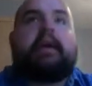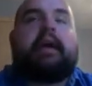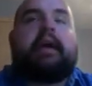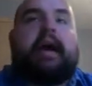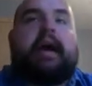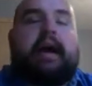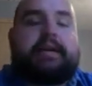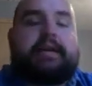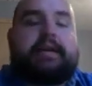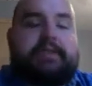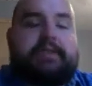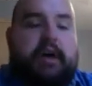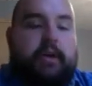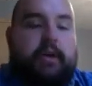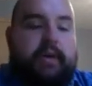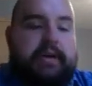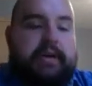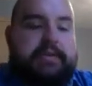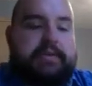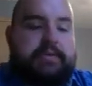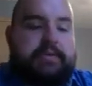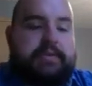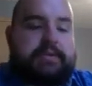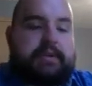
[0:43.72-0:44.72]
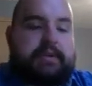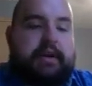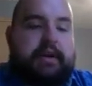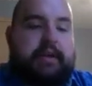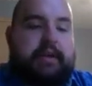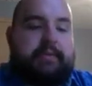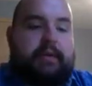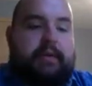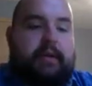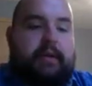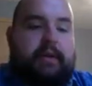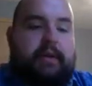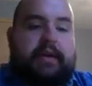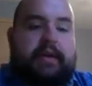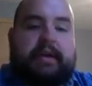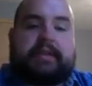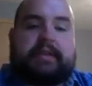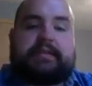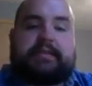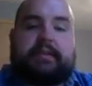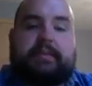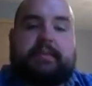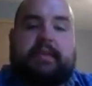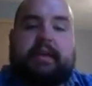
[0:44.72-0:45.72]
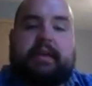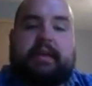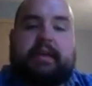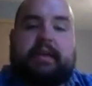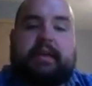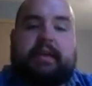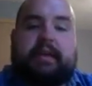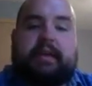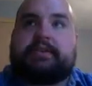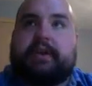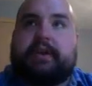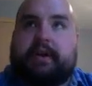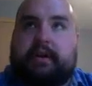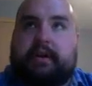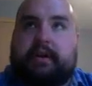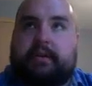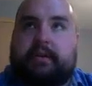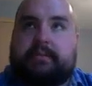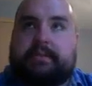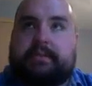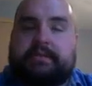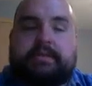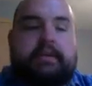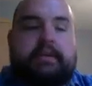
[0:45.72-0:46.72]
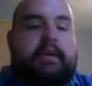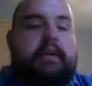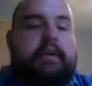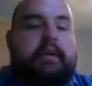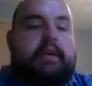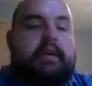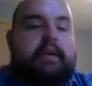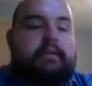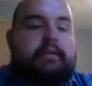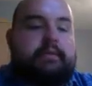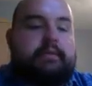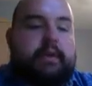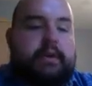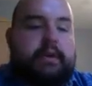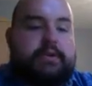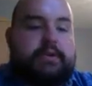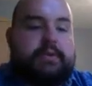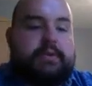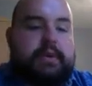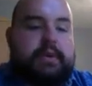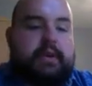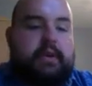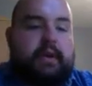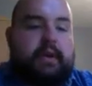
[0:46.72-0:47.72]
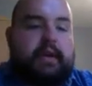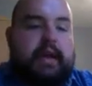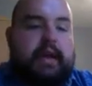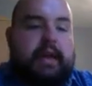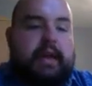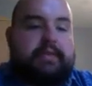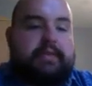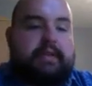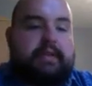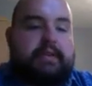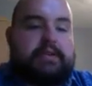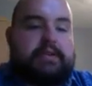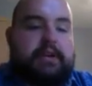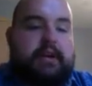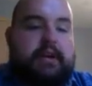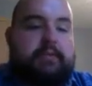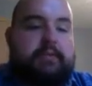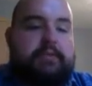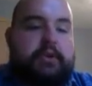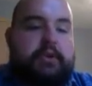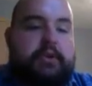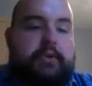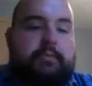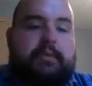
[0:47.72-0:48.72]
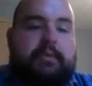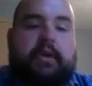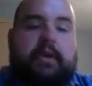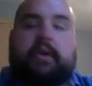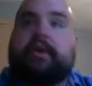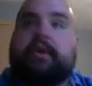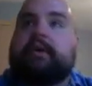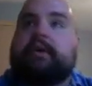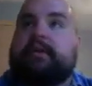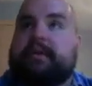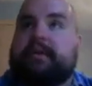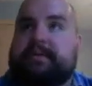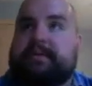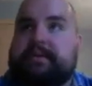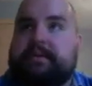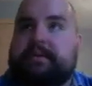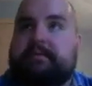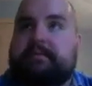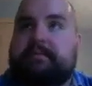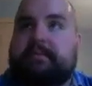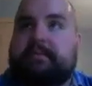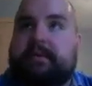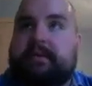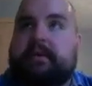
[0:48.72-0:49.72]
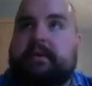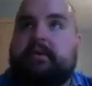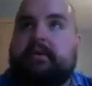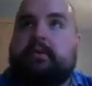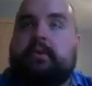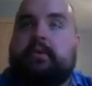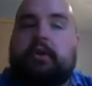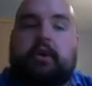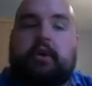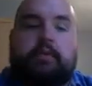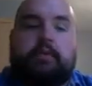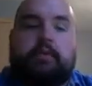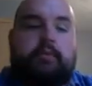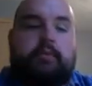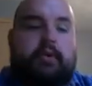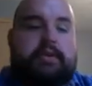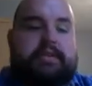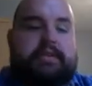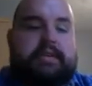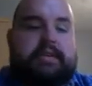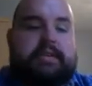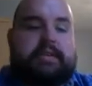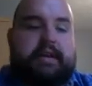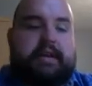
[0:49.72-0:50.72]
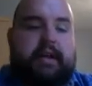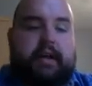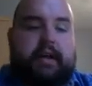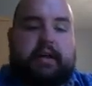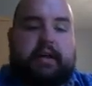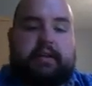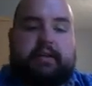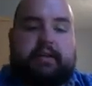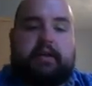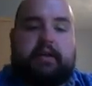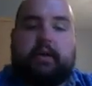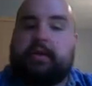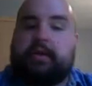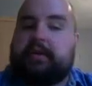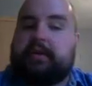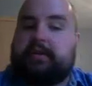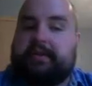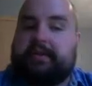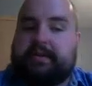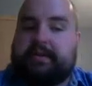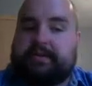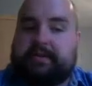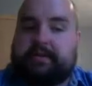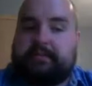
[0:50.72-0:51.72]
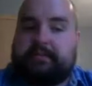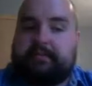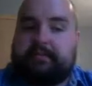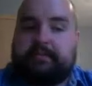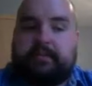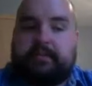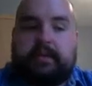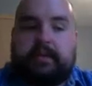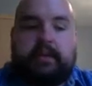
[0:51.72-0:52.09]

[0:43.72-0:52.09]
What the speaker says: As always, we'll start off by looking at some of the key terms. First, we're going to look at the term new imperialism. We'll look more in detail at colonialism.